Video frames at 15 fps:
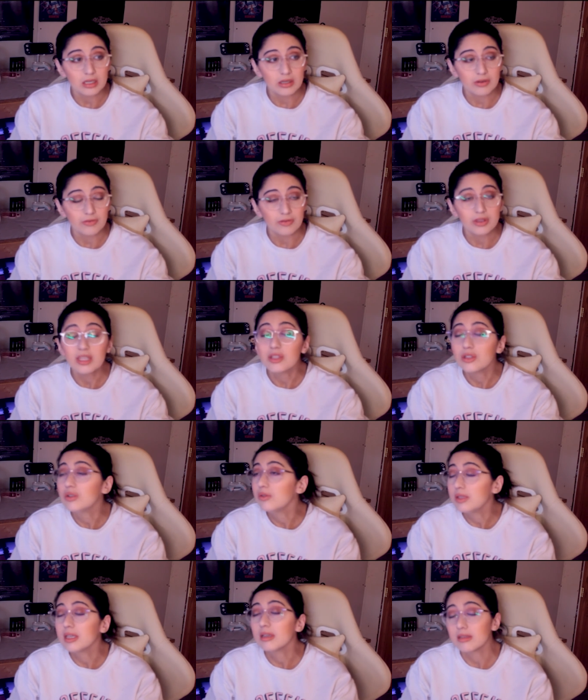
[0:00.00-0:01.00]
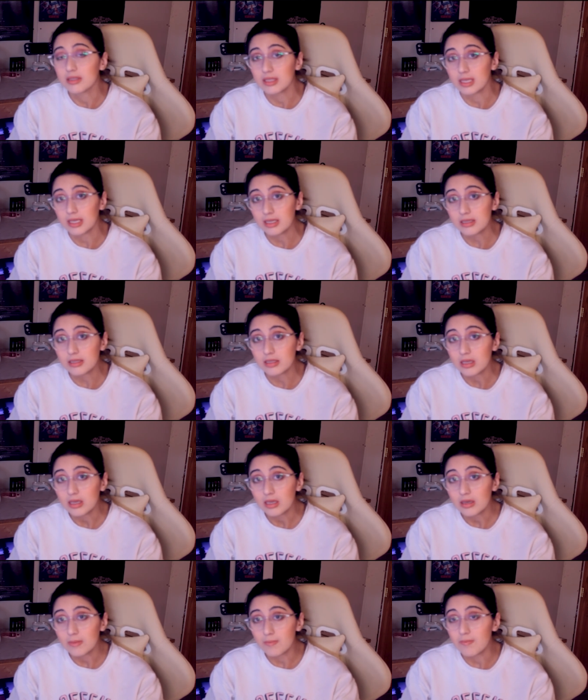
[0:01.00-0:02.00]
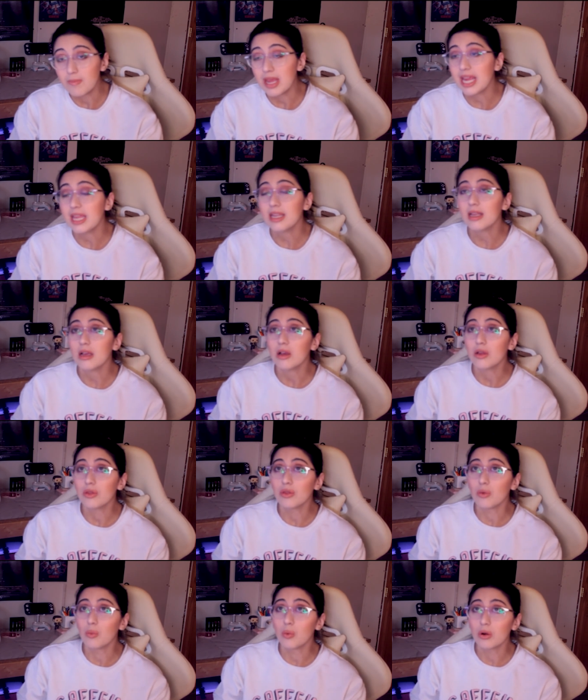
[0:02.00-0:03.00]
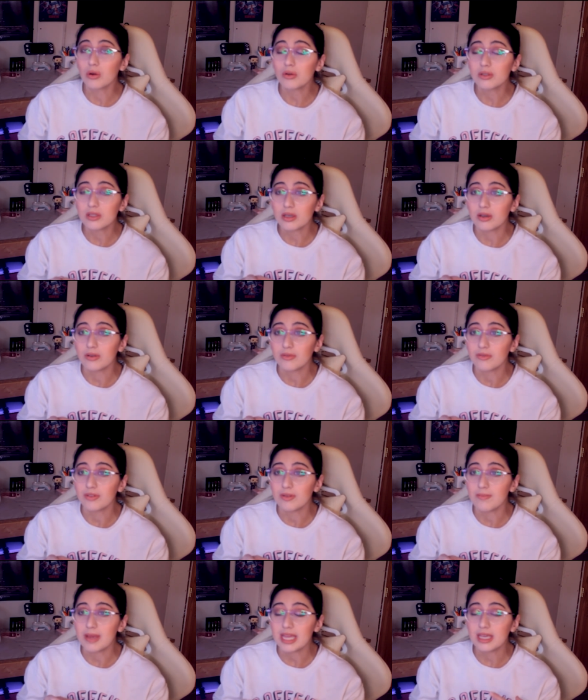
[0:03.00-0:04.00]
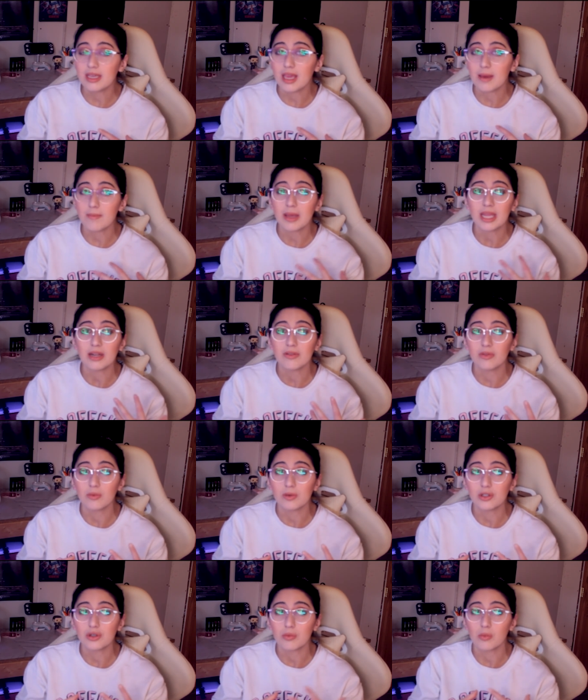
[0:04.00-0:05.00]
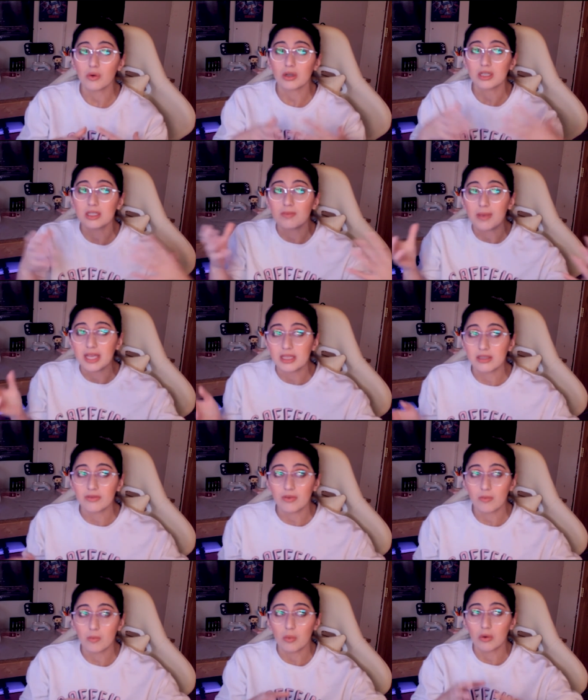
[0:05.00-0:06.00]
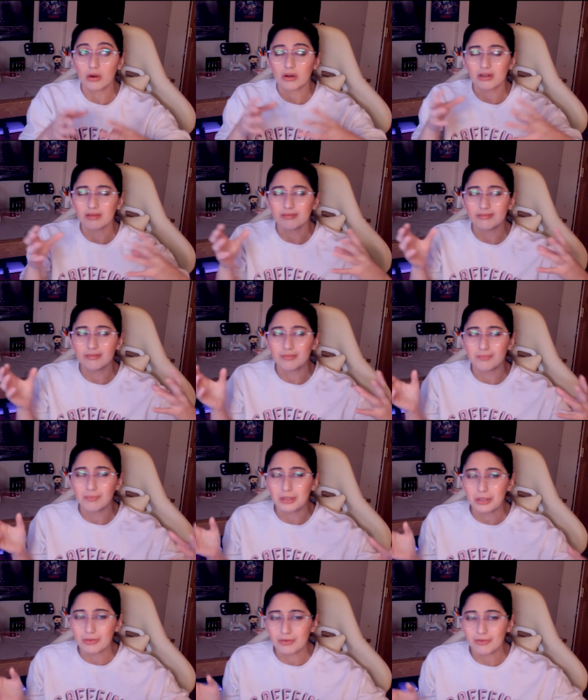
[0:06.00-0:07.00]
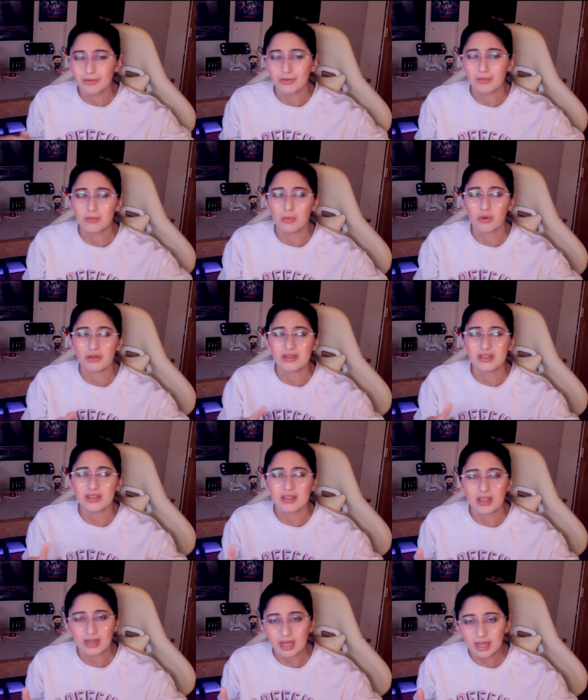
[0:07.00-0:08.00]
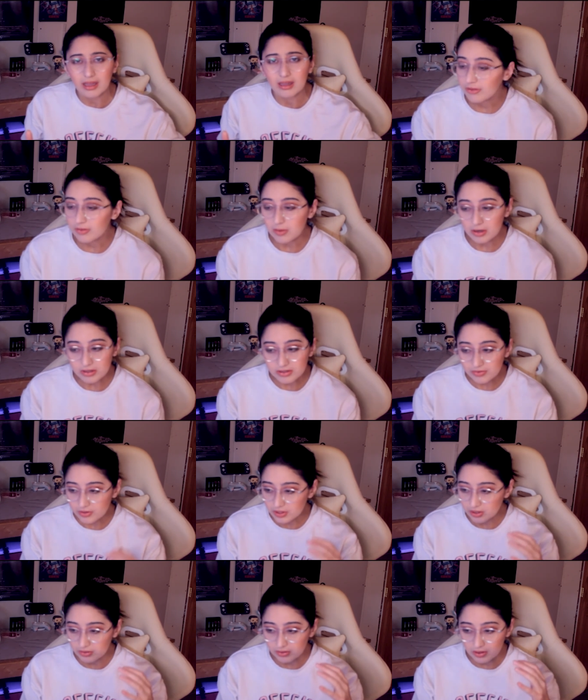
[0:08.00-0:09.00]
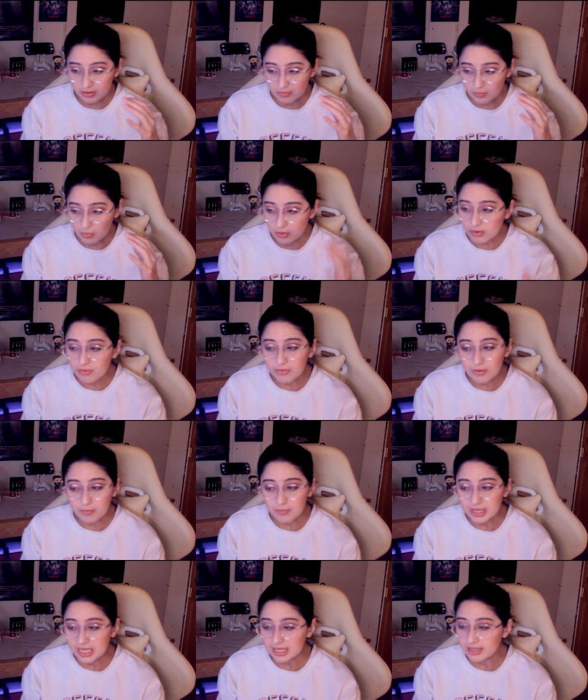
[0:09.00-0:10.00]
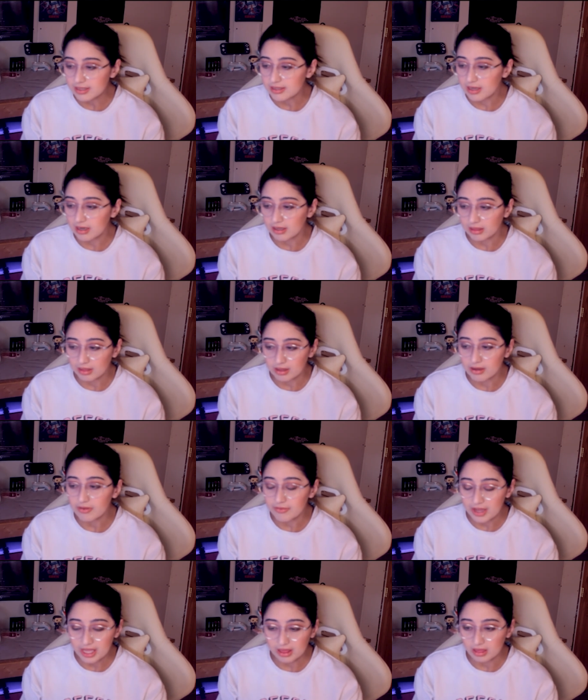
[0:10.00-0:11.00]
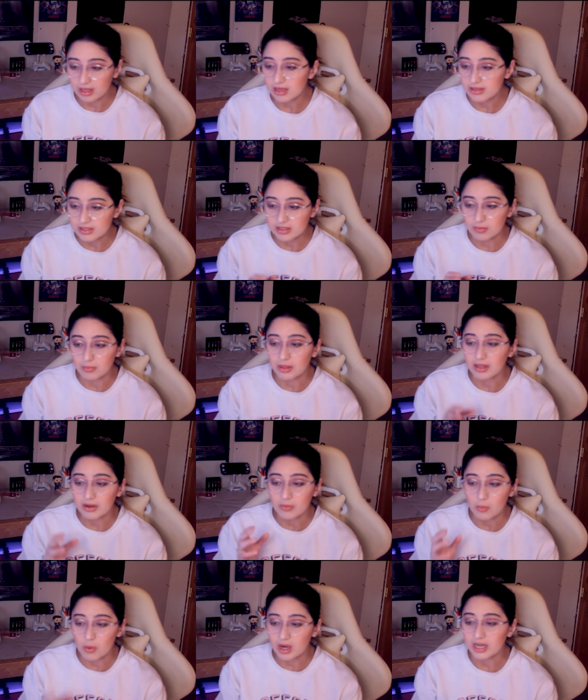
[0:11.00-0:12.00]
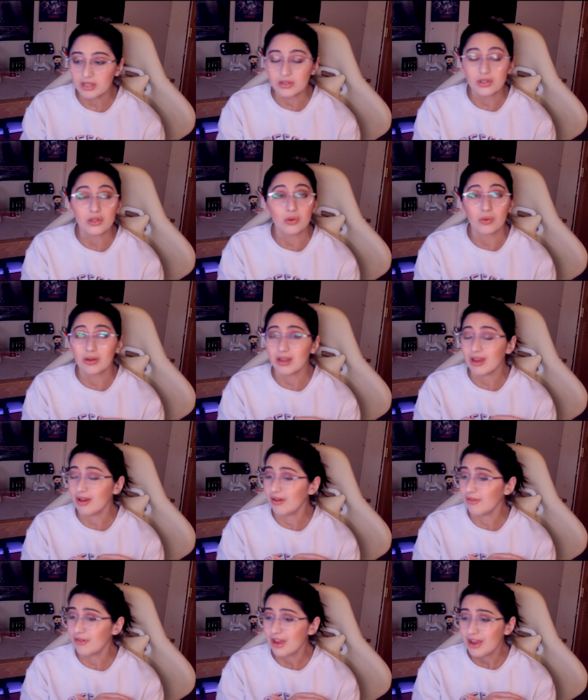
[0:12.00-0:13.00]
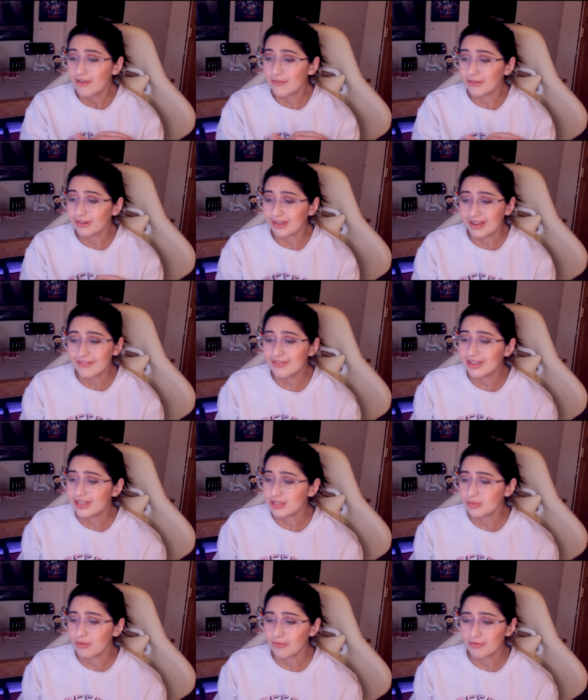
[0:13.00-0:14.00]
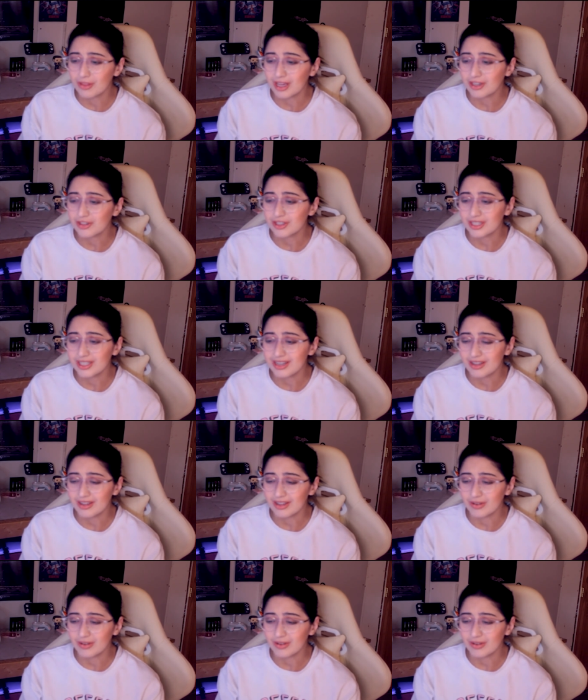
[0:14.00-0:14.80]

uh, for these two D L Cs made the world of the main campaign of The Witcher more expansive and more beautiful, more stunning. From Hearts of Stone, a mournful piece on love and loss, to Blood and Wine, a story of forgiveness, reflection